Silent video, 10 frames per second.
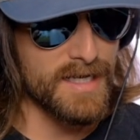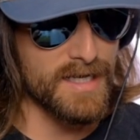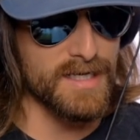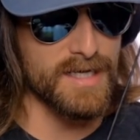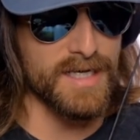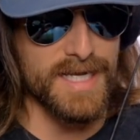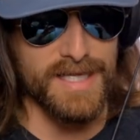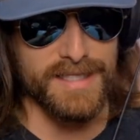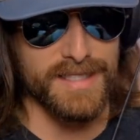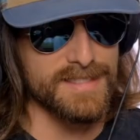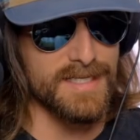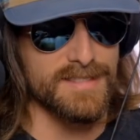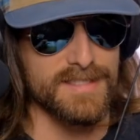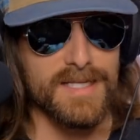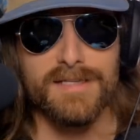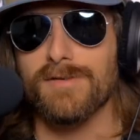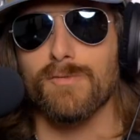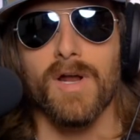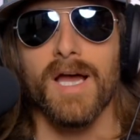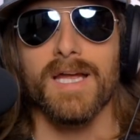Again, said, Stetson
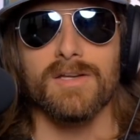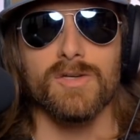Wright,